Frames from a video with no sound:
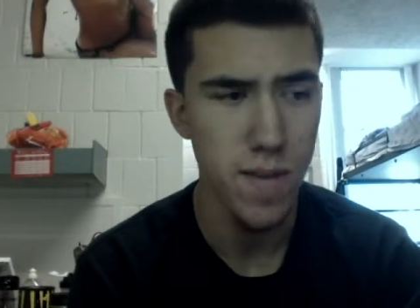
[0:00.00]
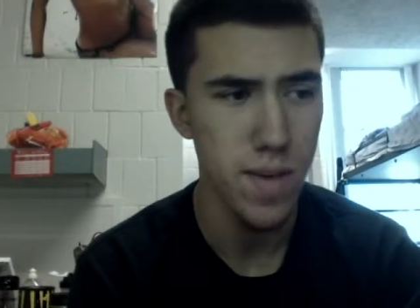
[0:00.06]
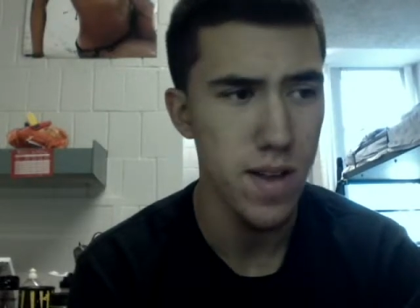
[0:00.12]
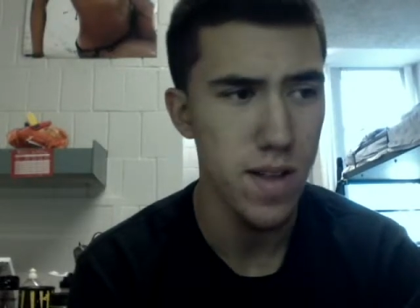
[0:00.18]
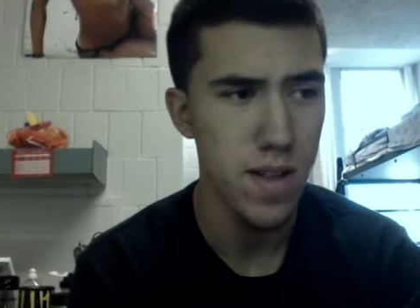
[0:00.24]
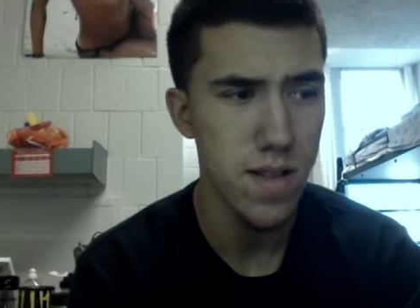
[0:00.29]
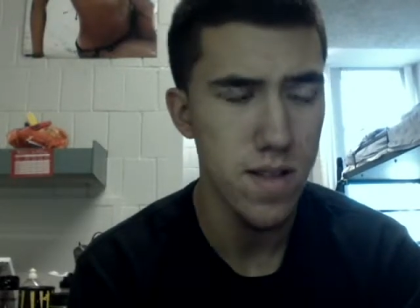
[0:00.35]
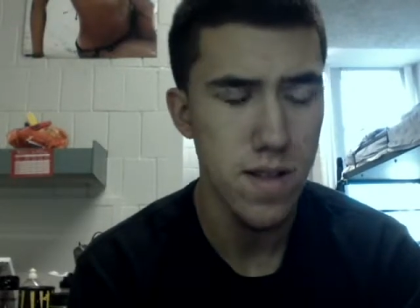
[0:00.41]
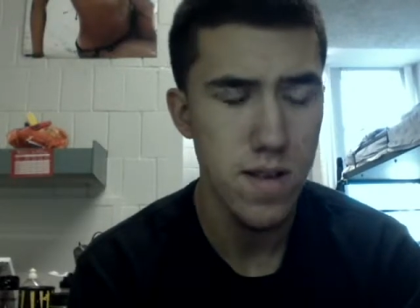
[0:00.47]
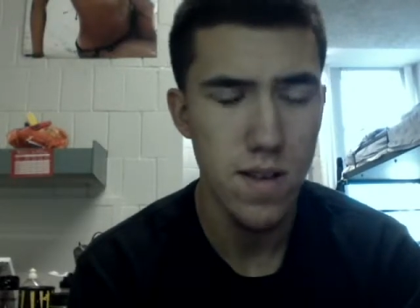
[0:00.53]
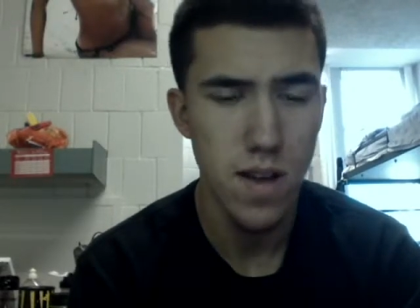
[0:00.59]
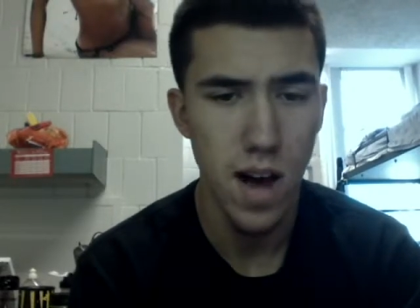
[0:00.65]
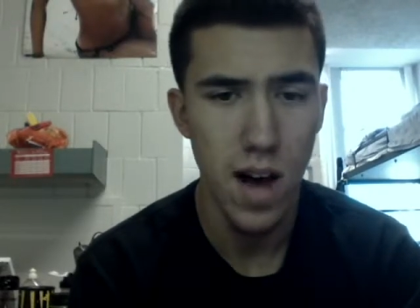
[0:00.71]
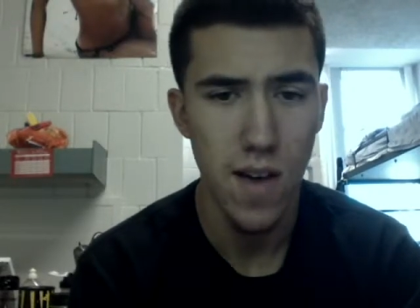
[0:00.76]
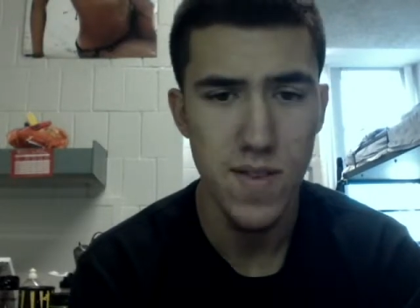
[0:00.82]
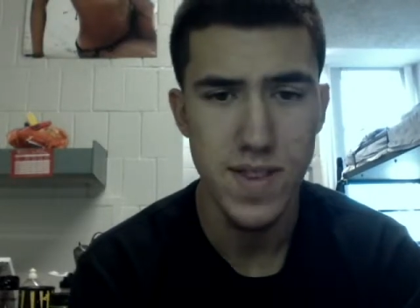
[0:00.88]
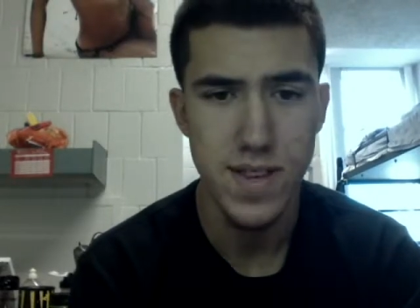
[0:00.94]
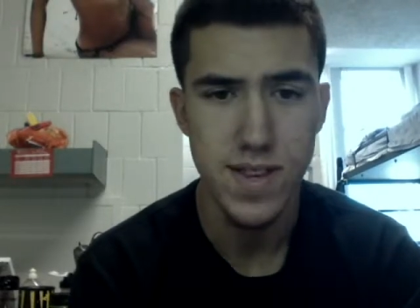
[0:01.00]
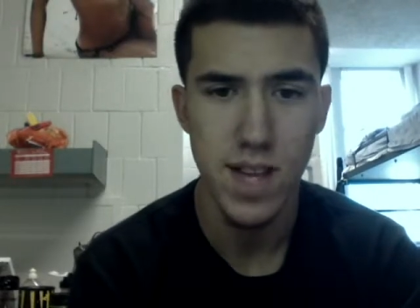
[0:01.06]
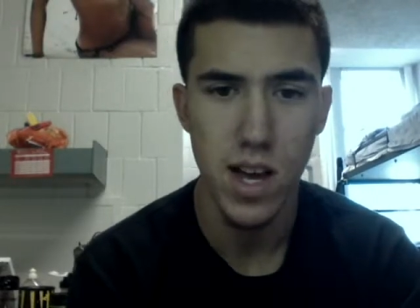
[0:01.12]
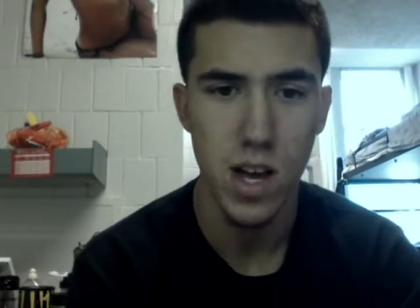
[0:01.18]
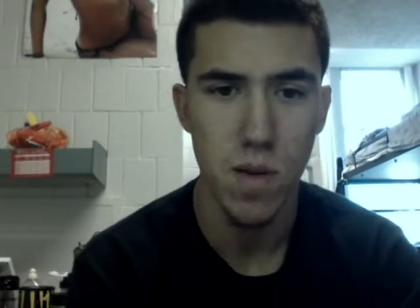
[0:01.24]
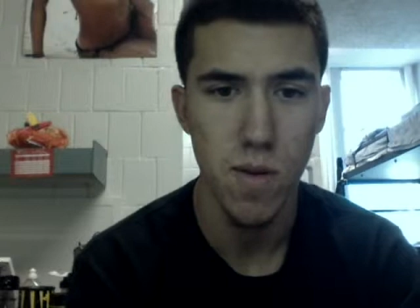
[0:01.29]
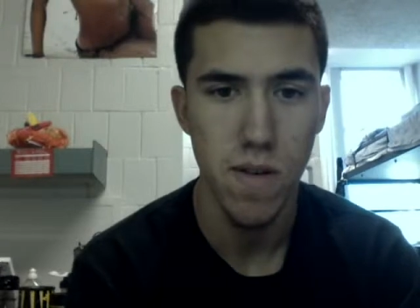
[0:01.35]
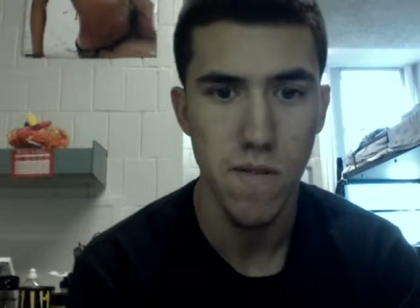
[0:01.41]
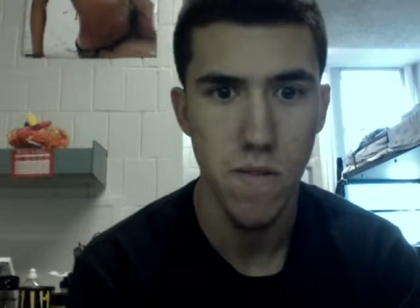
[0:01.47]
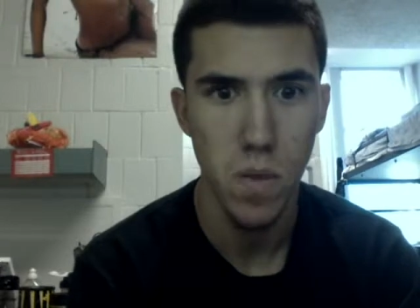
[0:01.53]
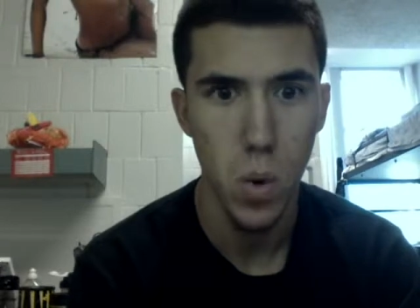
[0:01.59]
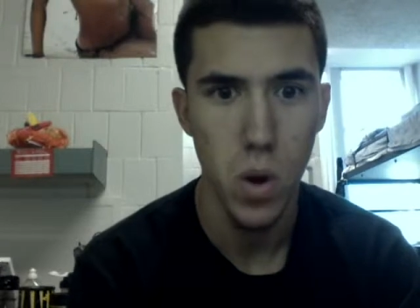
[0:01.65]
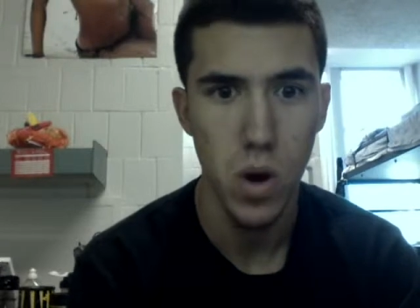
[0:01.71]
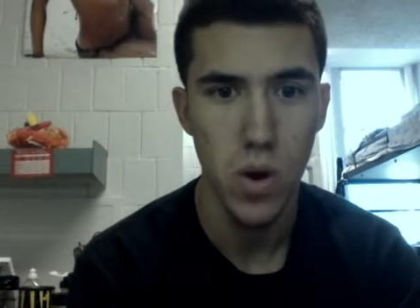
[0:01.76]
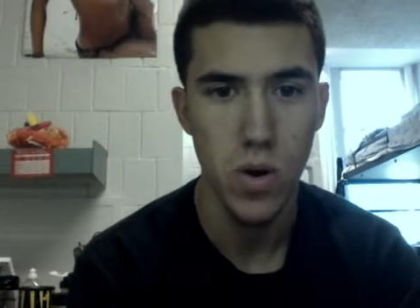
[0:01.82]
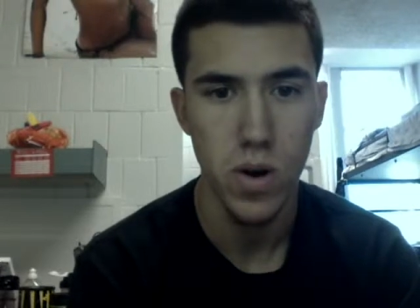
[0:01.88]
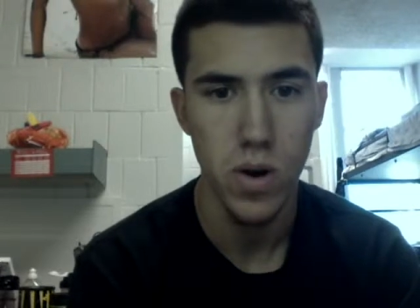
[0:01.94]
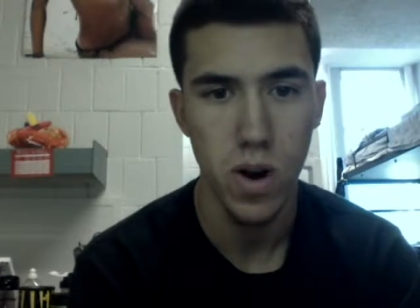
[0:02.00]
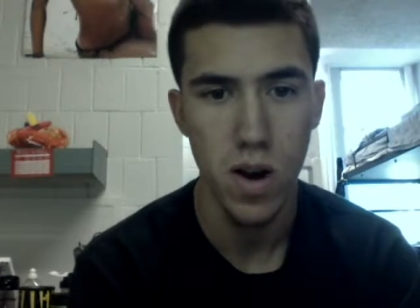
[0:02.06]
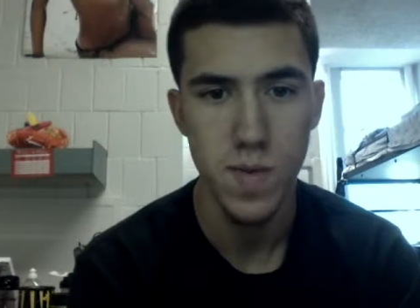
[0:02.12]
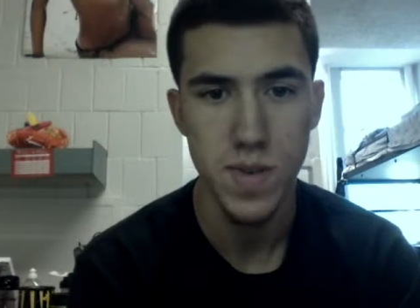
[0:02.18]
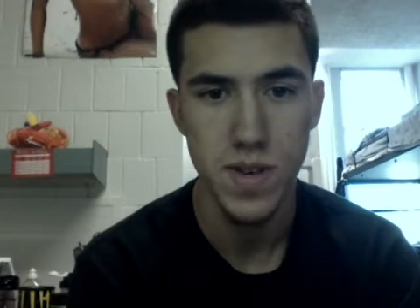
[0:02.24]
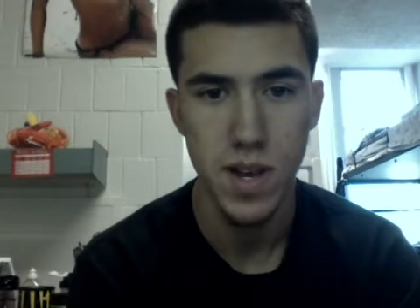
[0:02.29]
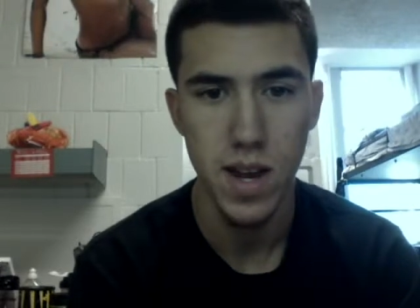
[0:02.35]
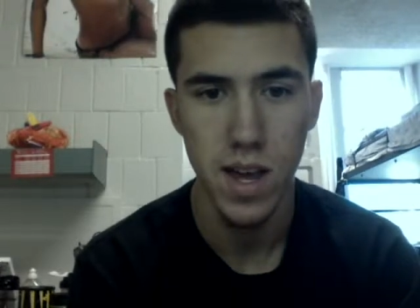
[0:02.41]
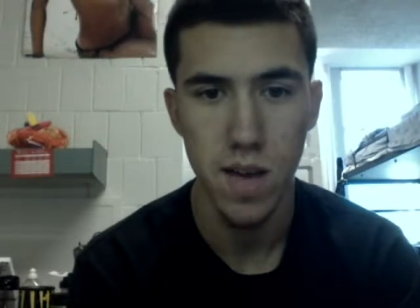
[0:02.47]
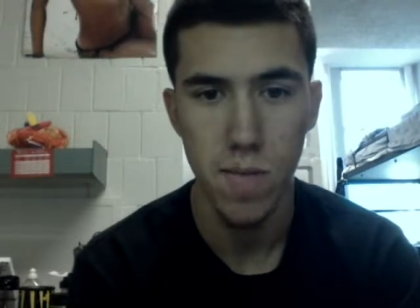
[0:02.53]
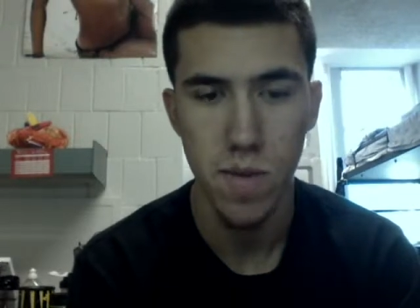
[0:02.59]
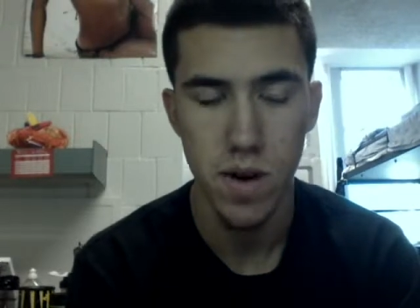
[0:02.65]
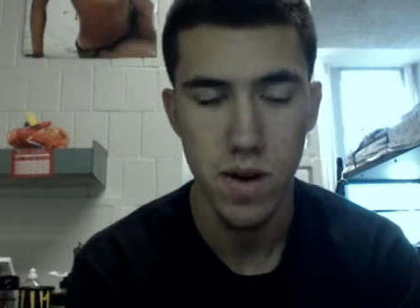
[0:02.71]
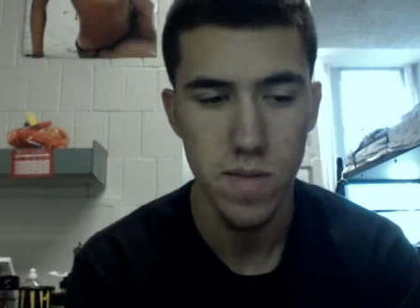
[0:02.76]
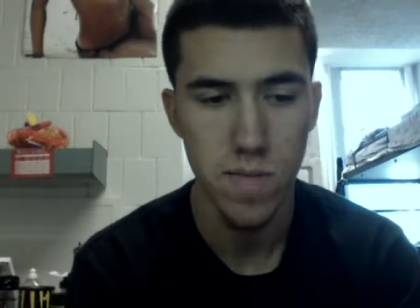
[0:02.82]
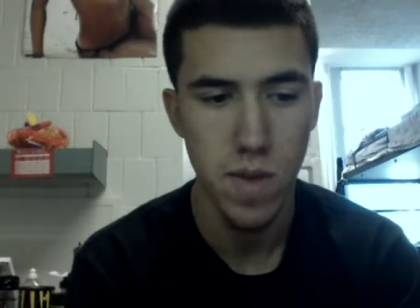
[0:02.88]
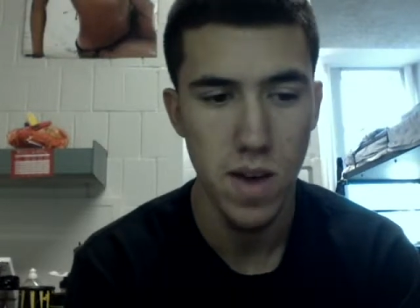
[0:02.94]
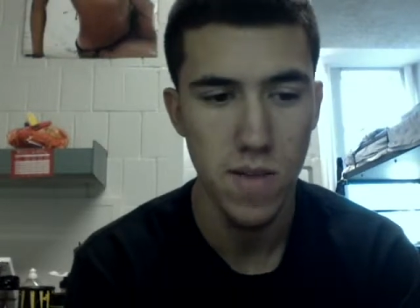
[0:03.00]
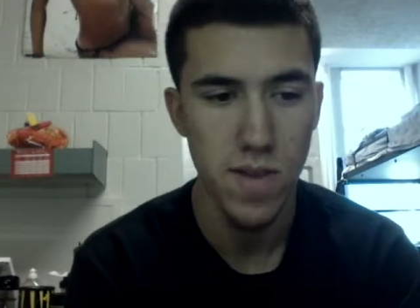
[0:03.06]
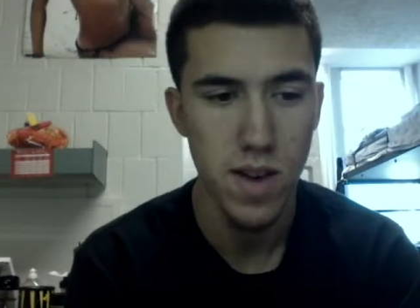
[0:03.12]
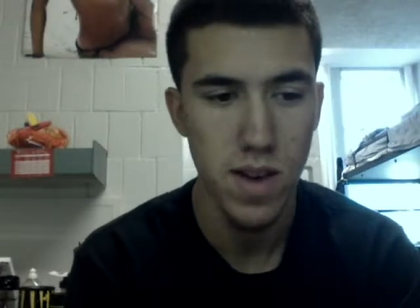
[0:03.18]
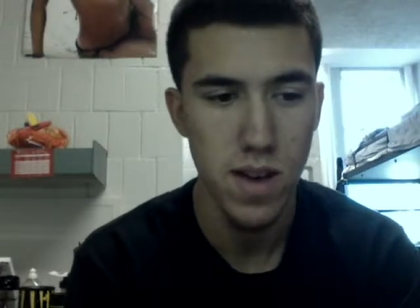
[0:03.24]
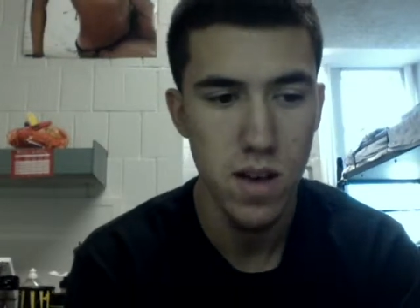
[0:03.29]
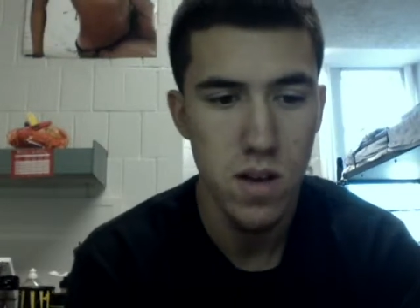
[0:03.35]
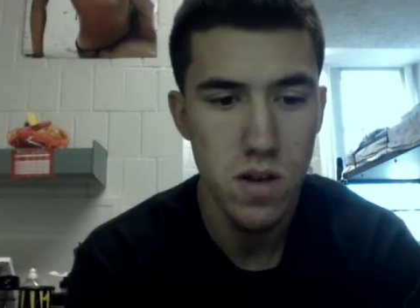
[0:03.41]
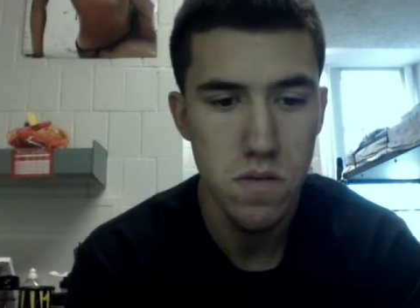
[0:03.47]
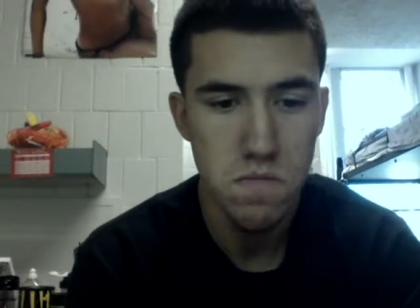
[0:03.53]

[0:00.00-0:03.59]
I mean, obviously it's not gonna be 400 carbs a day, but maybe